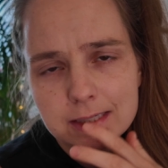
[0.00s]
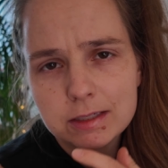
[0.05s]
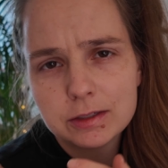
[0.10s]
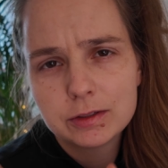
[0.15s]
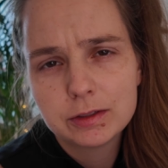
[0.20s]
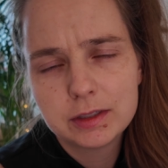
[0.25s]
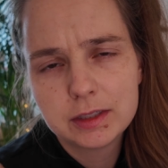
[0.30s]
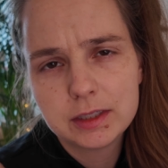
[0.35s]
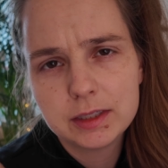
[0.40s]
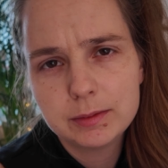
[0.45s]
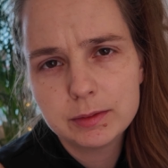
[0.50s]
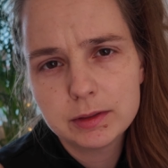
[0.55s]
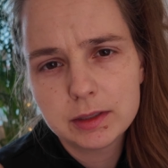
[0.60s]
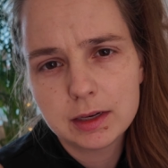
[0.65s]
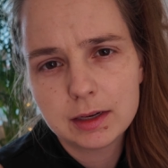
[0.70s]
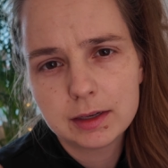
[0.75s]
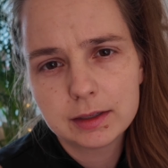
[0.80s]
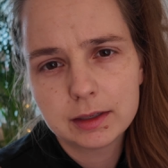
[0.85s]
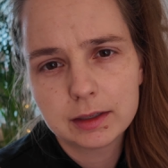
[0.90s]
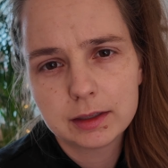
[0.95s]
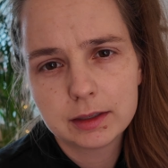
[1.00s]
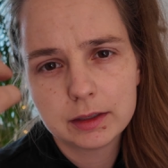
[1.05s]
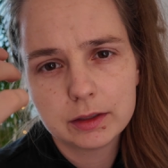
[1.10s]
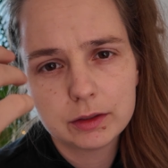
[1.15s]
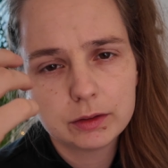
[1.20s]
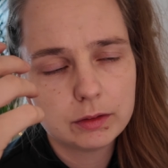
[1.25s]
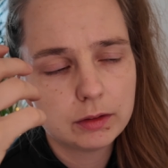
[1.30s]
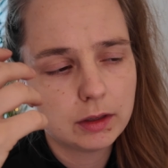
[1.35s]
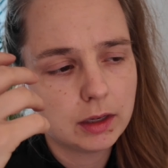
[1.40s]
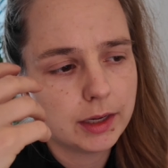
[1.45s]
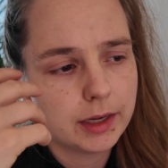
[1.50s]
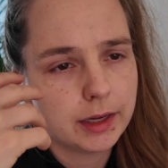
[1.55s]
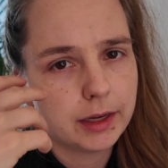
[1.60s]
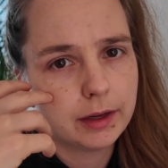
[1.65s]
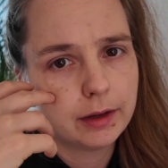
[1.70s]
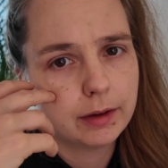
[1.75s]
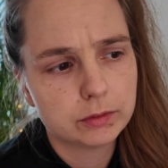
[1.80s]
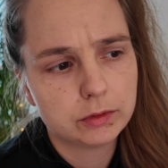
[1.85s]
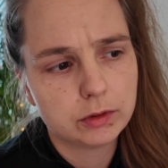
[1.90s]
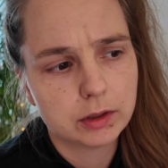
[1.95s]
So it seems like I can
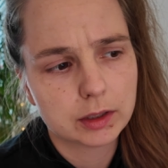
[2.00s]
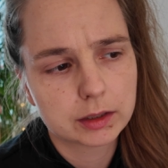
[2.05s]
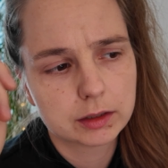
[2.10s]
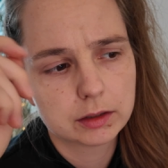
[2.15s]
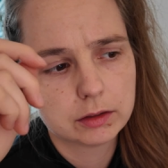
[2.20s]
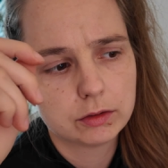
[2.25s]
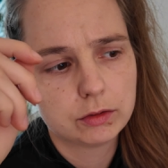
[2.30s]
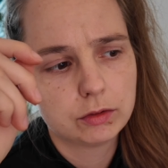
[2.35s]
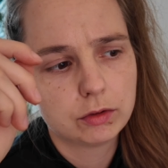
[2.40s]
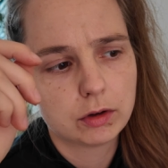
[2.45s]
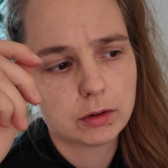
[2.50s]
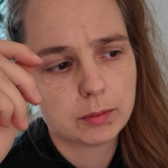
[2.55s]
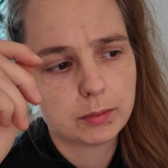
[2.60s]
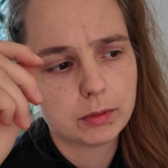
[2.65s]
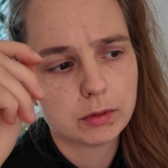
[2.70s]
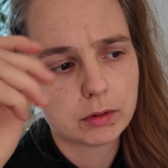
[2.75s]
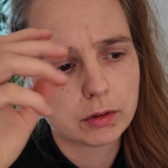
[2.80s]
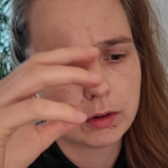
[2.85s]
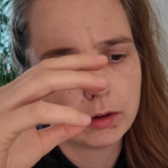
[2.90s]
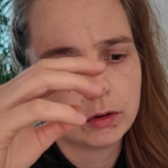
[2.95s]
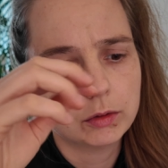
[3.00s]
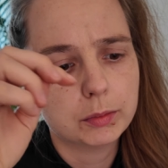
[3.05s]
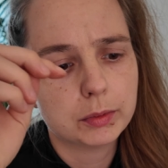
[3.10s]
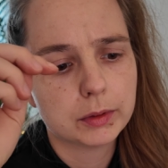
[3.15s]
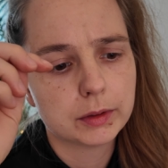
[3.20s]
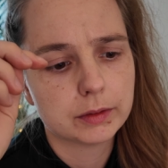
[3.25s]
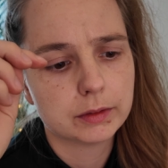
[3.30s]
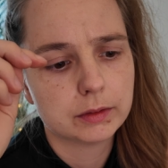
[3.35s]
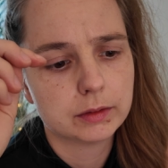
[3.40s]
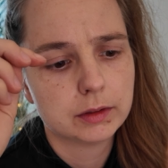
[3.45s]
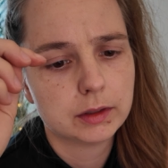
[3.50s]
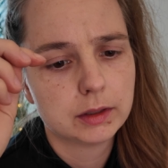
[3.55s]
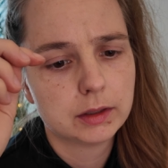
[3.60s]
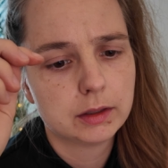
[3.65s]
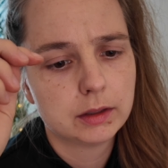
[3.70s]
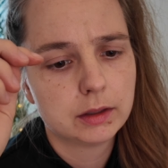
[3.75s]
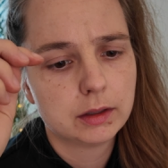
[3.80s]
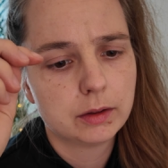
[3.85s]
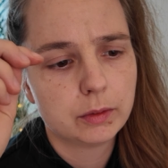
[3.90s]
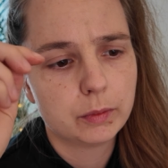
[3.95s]
only drag and drop or open
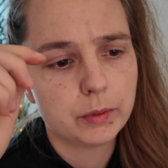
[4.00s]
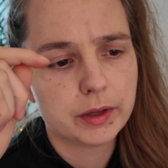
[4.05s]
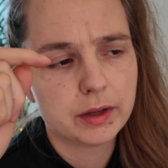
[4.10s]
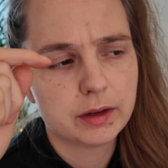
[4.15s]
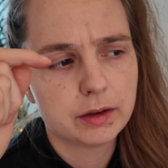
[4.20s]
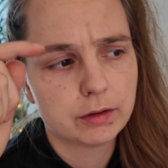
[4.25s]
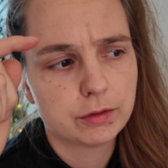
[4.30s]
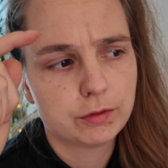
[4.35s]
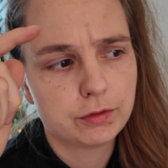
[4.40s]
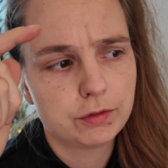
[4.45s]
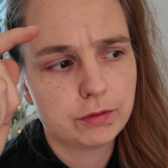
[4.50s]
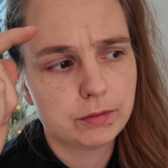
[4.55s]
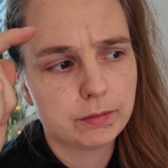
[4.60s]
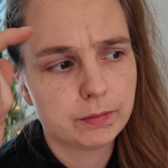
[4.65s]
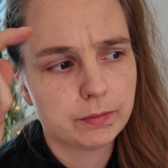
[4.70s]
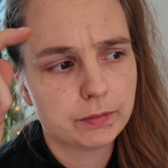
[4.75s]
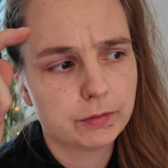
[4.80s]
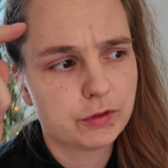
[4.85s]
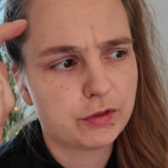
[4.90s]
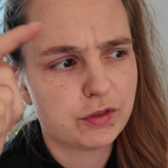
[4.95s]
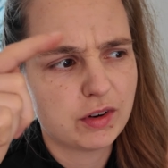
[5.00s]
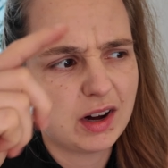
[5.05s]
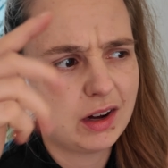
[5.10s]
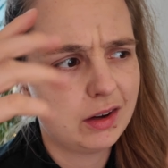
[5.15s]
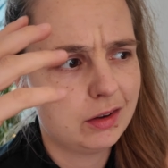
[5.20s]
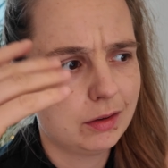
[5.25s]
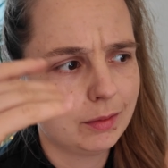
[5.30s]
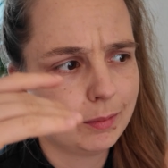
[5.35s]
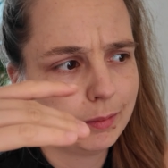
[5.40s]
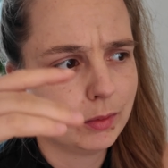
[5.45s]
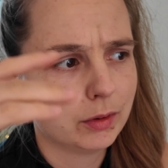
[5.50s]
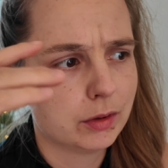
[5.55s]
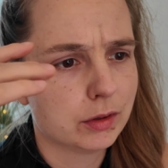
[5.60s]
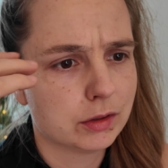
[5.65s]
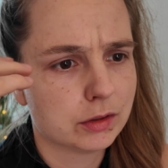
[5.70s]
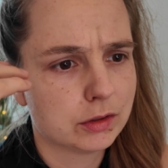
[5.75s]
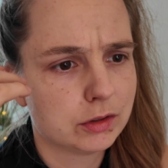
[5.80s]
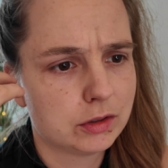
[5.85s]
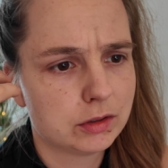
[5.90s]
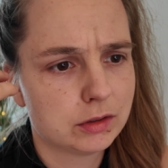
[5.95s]
within the file
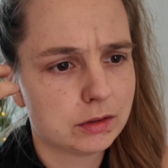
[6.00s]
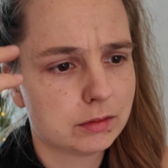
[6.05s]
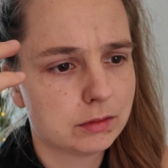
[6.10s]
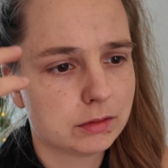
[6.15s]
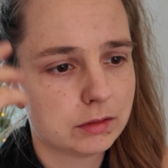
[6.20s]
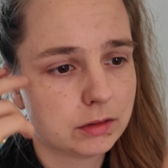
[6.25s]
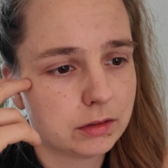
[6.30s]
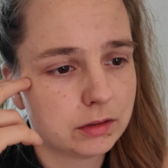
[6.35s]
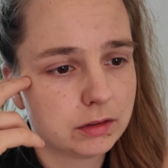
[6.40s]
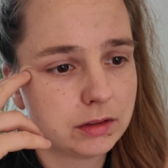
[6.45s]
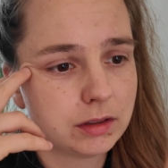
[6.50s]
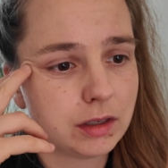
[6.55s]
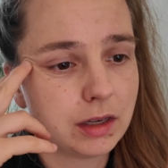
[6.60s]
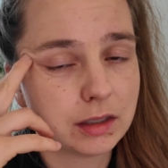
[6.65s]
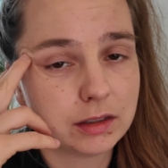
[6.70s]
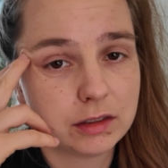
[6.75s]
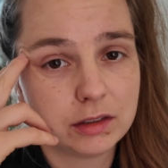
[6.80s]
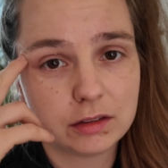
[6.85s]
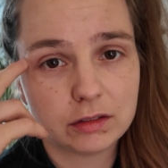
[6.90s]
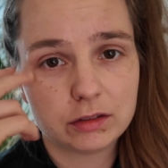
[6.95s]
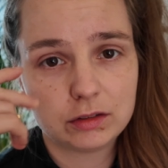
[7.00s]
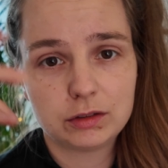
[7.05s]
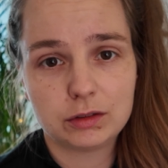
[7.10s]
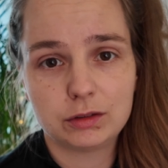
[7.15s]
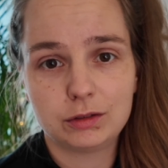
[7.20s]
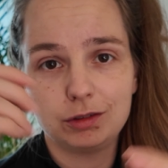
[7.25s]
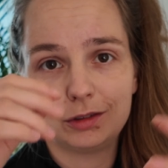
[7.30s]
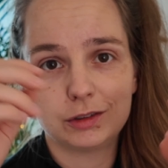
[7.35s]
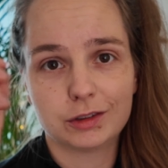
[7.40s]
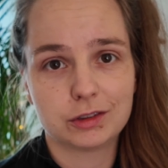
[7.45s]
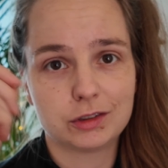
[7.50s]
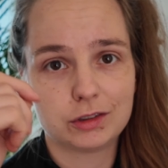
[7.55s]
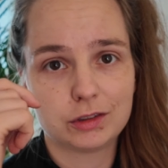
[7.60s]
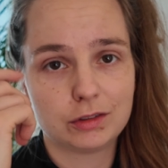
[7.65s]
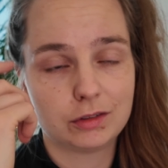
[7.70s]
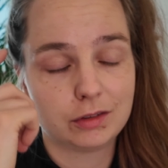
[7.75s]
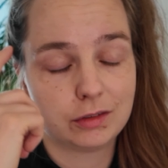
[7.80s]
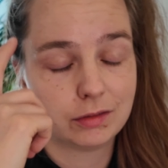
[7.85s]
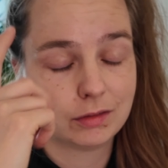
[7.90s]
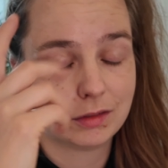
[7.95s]
merge selection to
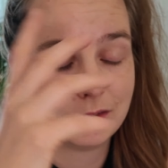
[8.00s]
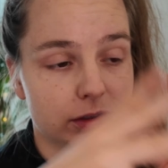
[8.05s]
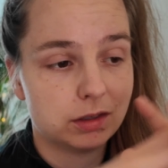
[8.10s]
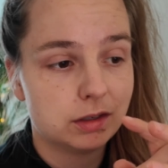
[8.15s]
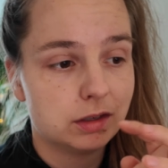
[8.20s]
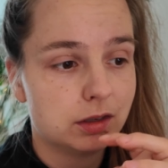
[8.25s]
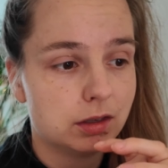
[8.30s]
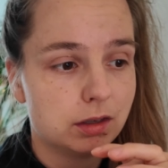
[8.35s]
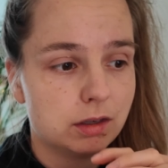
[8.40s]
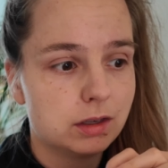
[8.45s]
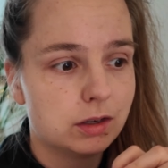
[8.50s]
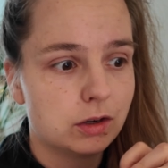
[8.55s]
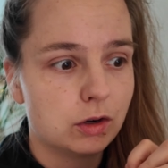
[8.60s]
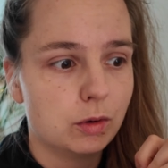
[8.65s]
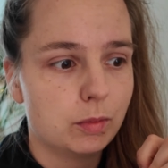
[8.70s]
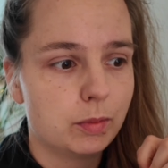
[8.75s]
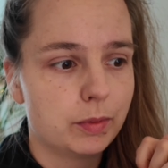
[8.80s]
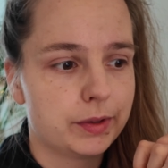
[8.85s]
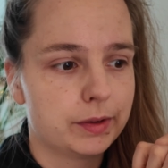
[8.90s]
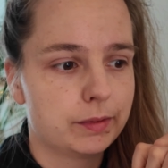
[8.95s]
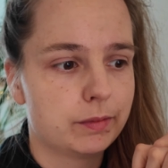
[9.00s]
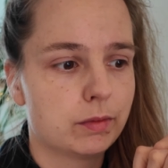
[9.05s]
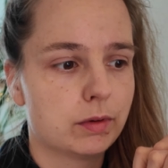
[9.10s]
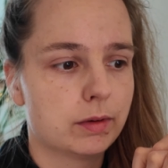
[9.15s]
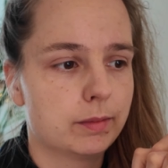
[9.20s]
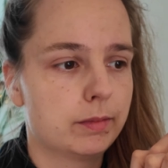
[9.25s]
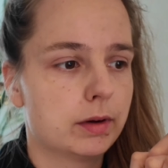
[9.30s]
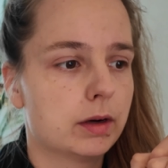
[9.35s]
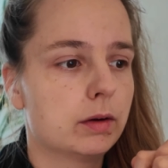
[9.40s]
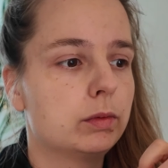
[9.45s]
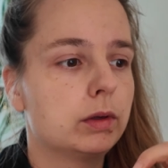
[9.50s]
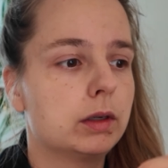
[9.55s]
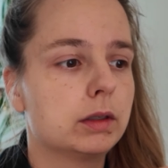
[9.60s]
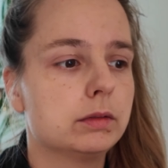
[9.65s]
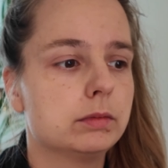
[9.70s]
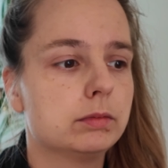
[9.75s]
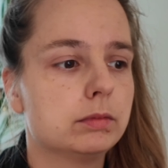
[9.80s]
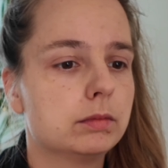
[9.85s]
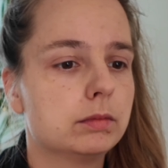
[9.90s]
just open them one by one.